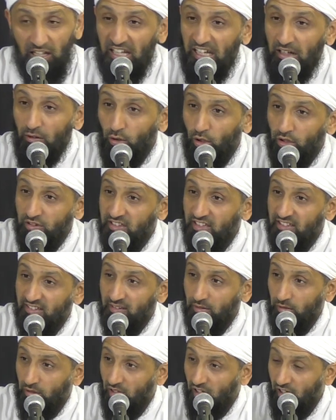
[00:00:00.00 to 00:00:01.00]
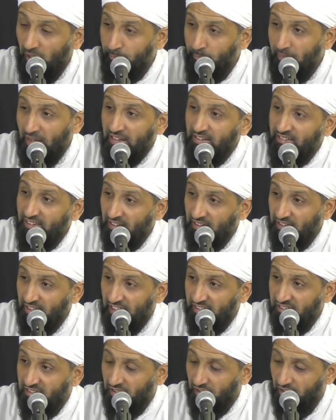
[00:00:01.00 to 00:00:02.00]
he wrote this amazing
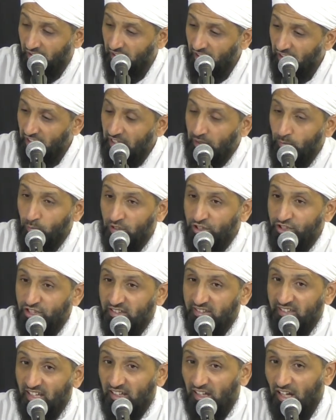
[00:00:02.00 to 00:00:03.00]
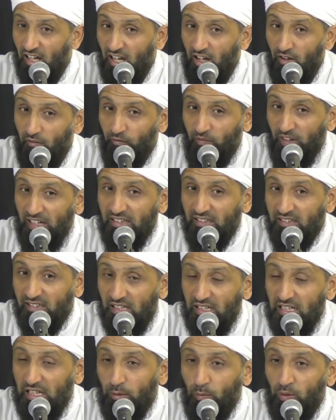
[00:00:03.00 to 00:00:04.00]
letter in which he said,
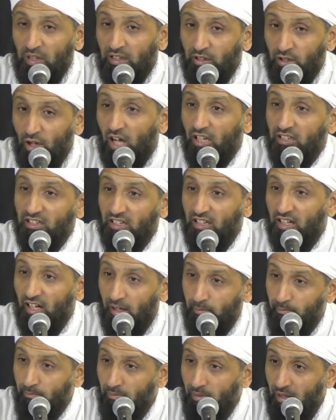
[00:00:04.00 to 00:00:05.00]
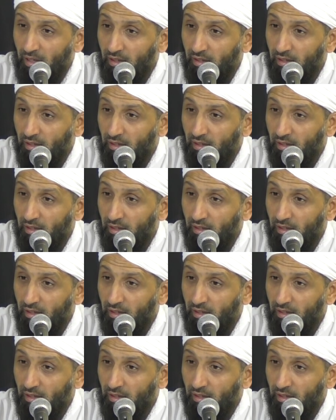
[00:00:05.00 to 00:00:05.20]
"Victory will not come